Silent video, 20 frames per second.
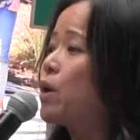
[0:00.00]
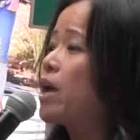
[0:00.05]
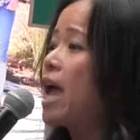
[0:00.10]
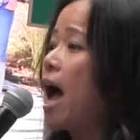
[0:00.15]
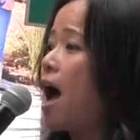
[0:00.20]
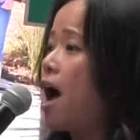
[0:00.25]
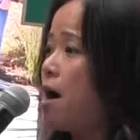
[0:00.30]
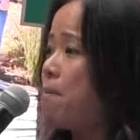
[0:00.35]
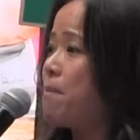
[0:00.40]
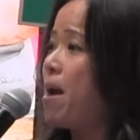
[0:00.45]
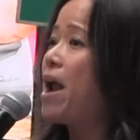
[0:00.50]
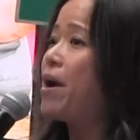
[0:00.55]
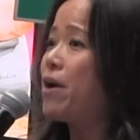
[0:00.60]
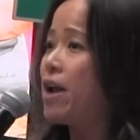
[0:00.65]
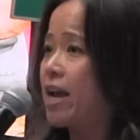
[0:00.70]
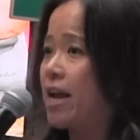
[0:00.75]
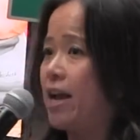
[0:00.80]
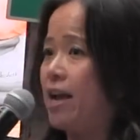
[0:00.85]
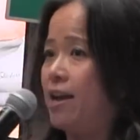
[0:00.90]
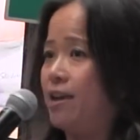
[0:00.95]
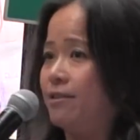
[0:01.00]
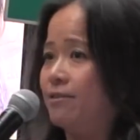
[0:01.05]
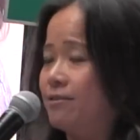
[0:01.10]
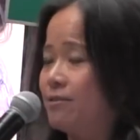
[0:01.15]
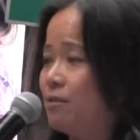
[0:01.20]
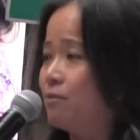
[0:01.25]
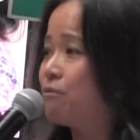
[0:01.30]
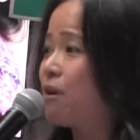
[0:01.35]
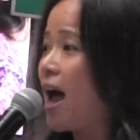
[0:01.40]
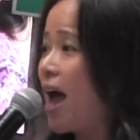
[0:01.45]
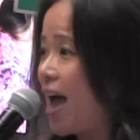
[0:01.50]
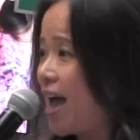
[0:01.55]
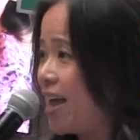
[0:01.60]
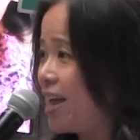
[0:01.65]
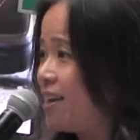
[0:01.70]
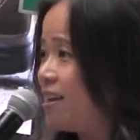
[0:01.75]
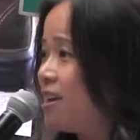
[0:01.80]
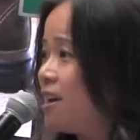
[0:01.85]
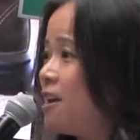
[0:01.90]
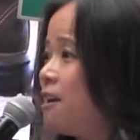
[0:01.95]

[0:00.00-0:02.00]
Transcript: we are American, right?